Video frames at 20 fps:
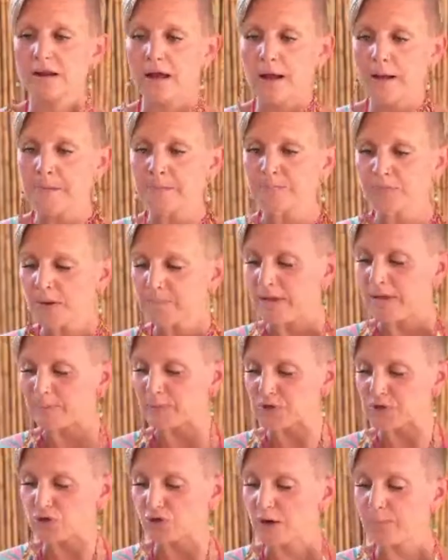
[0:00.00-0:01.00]
maple
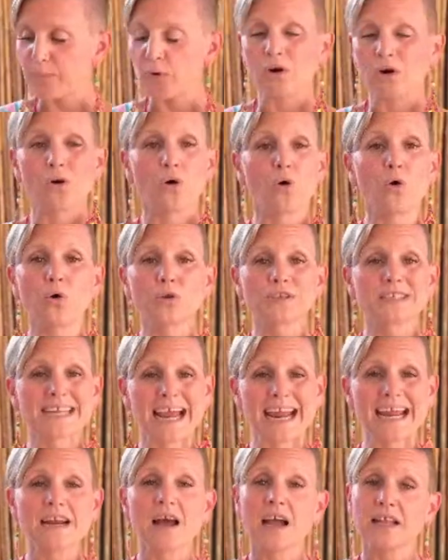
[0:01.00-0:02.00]
syrup or a whole date.
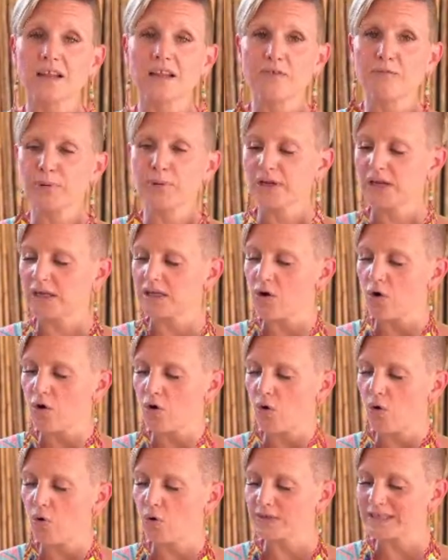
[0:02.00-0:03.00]
I love putting a
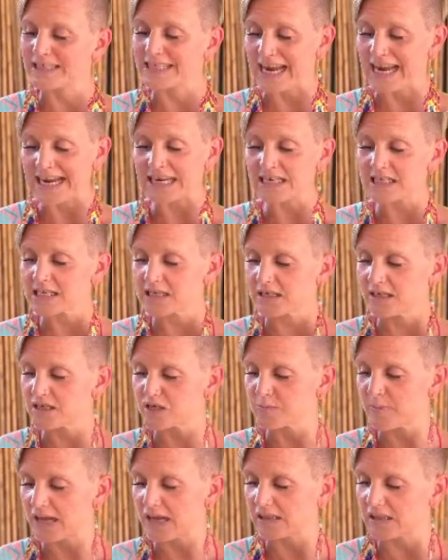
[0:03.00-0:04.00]
whole date
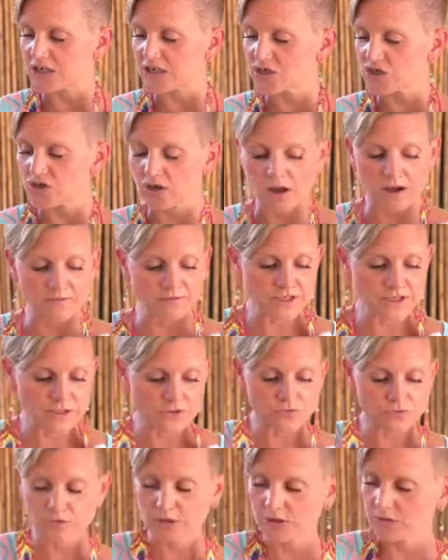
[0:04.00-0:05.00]
into my elixir often.
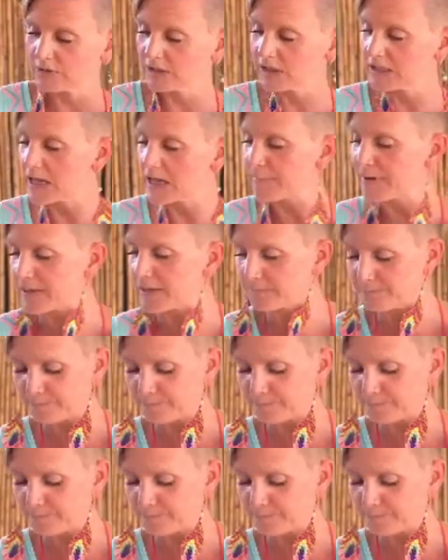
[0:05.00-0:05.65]
Is really, really yummy.